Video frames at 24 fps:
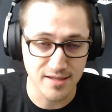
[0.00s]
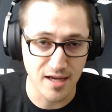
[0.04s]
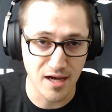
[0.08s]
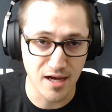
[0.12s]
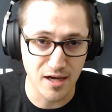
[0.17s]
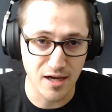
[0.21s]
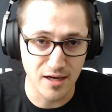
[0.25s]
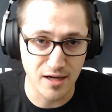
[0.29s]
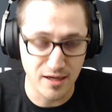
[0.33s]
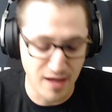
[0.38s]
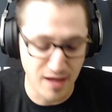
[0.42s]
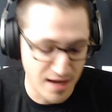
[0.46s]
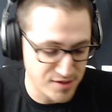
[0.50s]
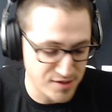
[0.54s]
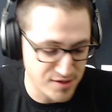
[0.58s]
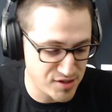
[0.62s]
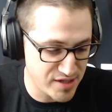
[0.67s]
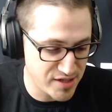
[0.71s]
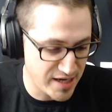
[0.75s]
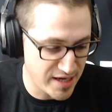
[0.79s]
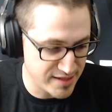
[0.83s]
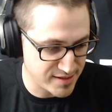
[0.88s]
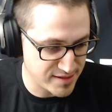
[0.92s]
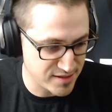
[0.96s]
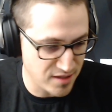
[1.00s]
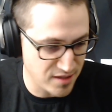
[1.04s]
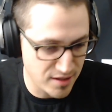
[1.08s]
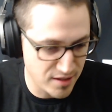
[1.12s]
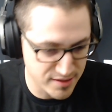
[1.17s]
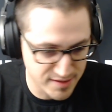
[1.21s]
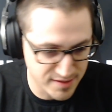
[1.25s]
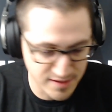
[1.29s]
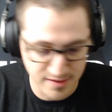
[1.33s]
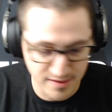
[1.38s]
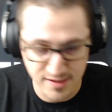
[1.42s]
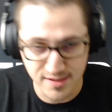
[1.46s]
As you guys saw
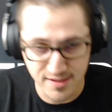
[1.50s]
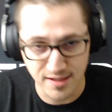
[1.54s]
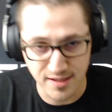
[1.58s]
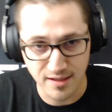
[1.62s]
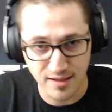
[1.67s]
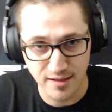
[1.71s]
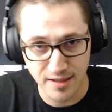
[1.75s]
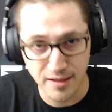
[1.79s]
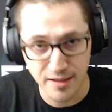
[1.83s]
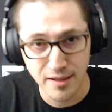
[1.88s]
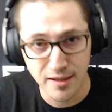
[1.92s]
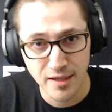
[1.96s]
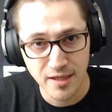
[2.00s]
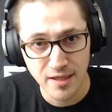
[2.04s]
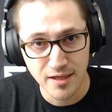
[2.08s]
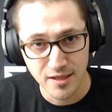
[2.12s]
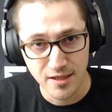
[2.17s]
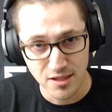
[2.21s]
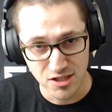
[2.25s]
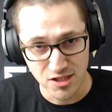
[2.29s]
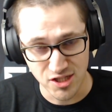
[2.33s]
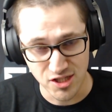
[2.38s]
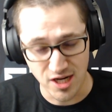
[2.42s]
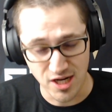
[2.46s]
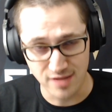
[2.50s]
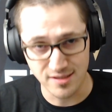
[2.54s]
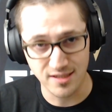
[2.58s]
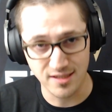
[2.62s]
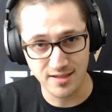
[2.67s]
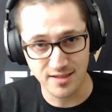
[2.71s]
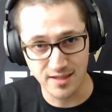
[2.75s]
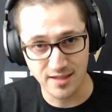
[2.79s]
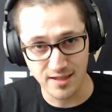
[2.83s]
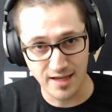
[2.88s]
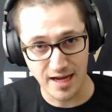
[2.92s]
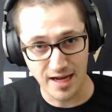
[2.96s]
statistically, Shotzzy
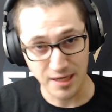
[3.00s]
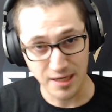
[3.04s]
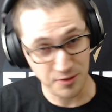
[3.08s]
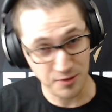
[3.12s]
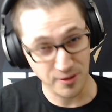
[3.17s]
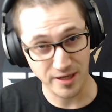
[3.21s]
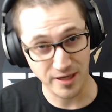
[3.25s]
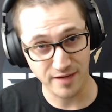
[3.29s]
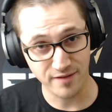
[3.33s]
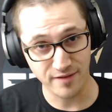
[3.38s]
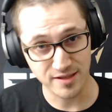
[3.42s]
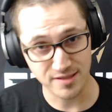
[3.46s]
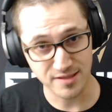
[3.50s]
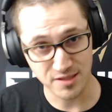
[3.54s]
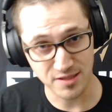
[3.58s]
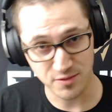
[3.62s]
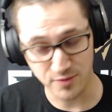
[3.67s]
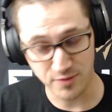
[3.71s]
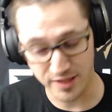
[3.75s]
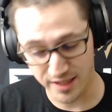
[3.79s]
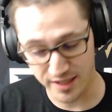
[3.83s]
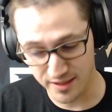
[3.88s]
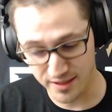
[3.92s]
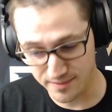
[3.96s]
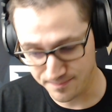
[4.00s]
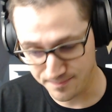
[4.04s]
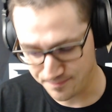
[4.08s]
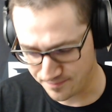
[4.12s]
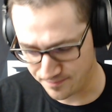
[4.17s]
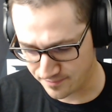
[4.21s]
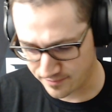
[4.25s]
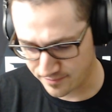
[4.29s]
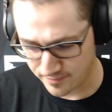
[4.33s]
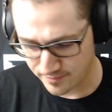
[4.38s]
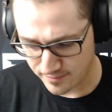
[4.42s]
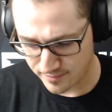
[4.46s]
and Illy had great events this weekend.
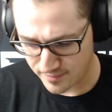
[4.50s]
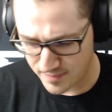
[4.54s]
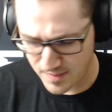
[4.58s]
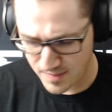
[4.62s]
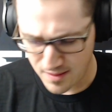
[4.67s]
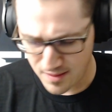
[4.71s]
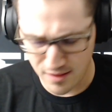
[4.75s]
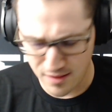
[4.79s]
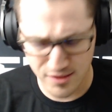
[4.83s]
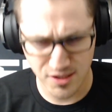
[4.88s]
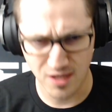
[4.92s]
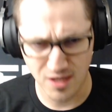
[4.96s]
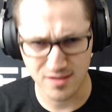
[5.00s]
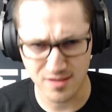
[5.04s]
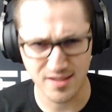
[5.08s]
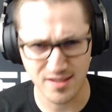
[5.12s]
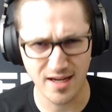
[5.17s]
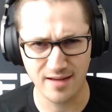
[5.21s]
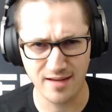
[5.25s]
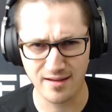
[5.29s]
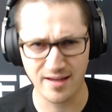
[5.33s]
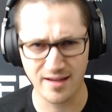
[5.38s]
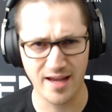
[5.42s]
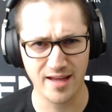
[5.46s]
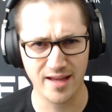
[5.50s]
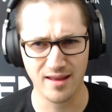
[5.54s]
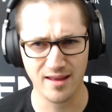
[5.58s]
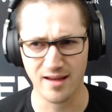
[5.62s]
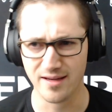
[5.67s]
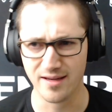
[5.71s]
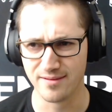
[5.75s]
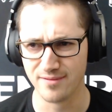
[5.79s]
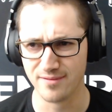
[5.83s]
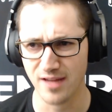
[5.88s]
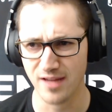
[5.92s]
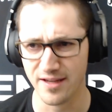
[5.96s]
Shotzzy, I think, had
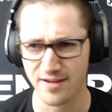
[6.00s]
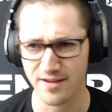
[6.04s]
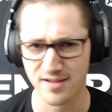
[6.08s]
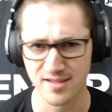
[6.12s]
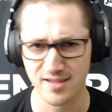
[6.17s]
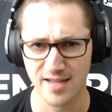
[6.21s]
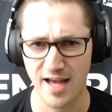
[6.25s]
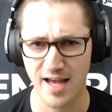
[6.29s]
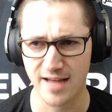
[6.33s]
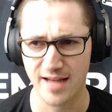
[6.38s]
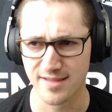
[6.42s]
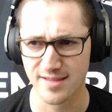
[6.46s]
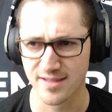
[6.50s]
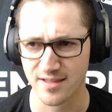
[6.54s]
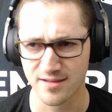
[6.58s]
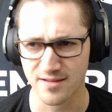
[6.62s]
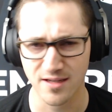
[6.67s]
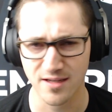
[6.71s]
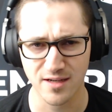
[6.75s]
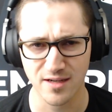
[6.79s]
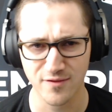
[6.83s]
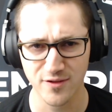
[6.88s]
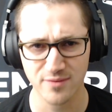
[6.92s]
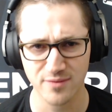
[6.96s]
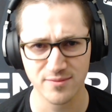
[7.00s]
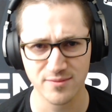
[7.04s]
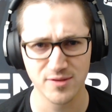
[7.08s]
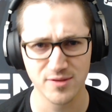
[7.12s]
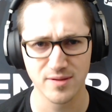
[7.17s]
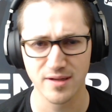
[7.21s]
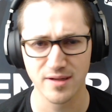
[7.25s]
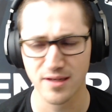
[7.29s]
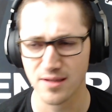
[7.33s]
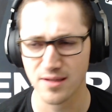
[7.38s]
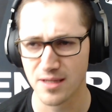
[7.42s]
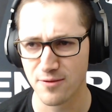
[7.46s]
like led the stats in a ton of them.
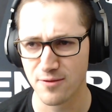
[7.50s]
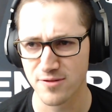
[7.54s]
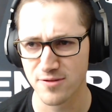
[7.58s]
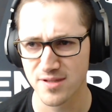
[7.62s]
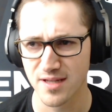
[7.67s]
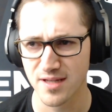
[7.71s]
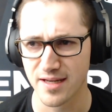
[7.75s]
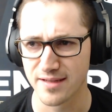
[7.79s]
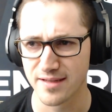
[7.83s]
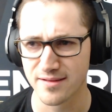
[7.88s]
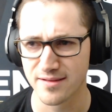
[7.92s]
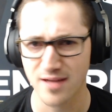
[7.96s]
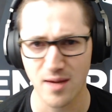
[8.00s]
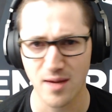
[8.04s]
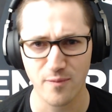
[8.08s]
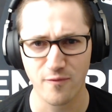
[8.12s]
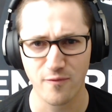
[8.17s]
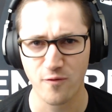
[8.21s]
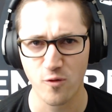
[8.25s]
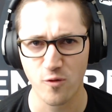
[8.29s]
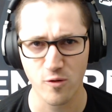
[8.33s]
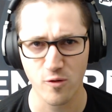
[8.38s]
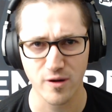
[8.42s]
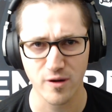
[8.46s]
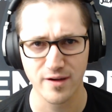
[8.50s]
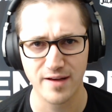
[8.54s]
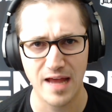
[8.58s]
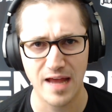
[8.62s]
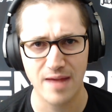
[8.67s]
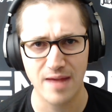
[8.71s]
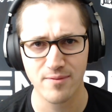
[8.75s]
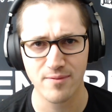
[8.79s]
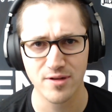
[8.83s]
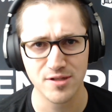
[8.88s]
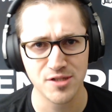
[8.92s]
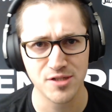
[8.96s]
Illy was like top 4 in
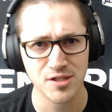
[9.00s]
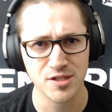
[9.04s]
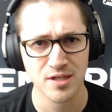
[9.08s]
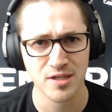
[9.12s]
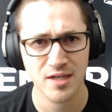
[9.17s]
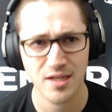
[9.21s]
damage.